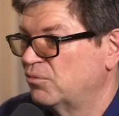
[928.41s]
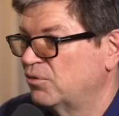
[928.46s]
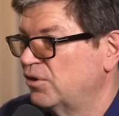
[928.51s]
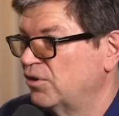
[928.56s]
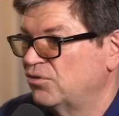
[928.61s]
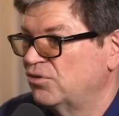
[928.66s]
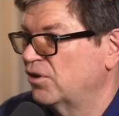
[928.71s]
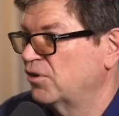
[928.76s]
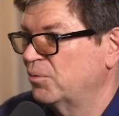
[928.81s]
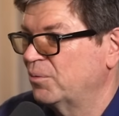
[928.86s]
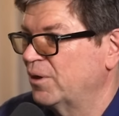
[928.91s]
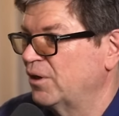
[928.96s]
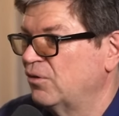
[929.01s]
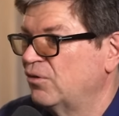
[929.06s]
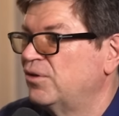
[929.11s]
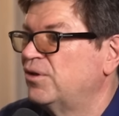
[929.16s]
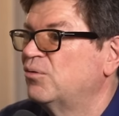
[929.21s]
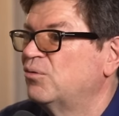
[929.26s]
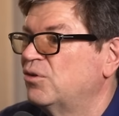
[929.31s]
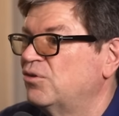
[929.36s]
We're not talking about
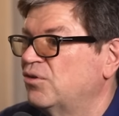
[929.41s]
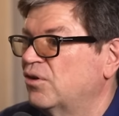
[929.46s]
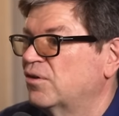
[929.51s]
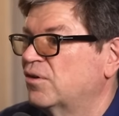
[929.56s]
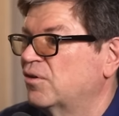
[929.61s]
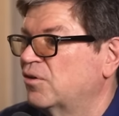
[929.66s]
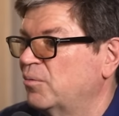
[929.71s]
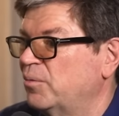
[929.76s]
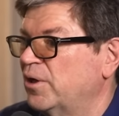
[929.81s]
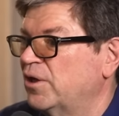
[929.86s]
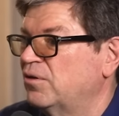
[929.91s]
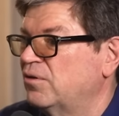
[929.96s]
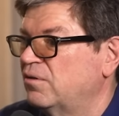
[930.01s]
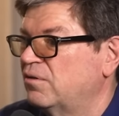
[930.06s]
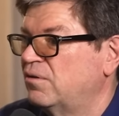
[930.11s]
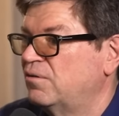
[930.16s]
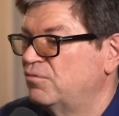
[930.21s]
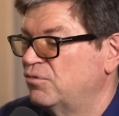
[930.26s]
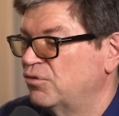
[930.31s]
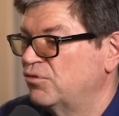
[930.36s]
learning, we're talking about
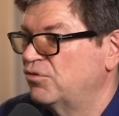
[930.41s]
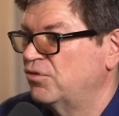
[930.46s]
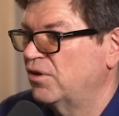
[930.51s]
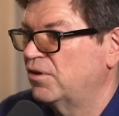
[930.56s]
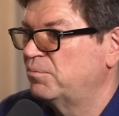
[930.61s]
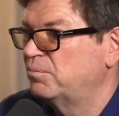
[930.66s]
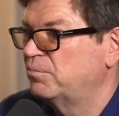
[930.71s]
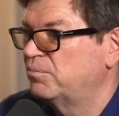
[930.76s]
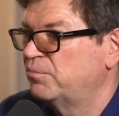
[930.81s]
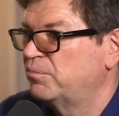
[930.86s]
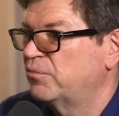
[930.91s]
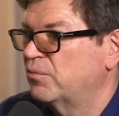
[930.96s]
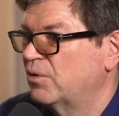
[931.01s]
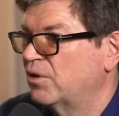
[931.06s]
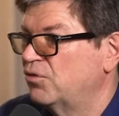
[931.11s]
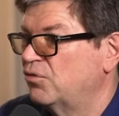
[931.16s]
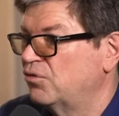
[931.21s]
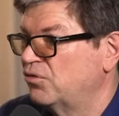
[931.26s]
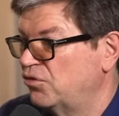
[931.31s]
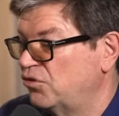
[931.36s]
inference time.
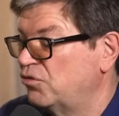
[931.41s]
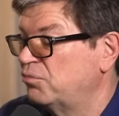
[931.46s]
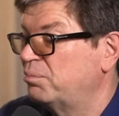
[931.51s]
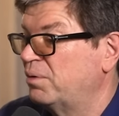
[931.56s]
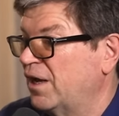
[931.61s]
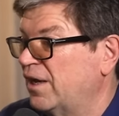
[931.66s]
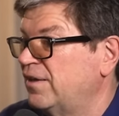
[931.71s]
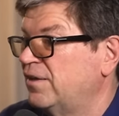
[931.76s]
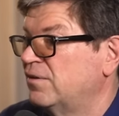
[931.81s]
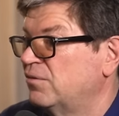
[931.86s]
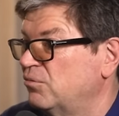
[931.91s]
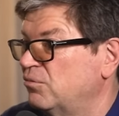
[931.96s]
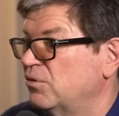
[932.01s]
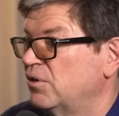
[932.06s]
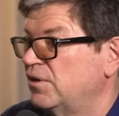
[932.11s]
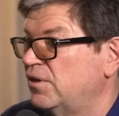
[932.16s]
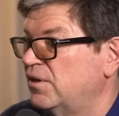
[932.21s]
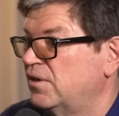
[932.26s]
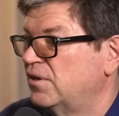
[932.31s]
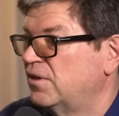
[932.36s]
Right. So this is planning,
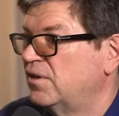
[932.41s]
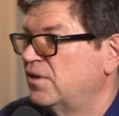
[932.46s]
really.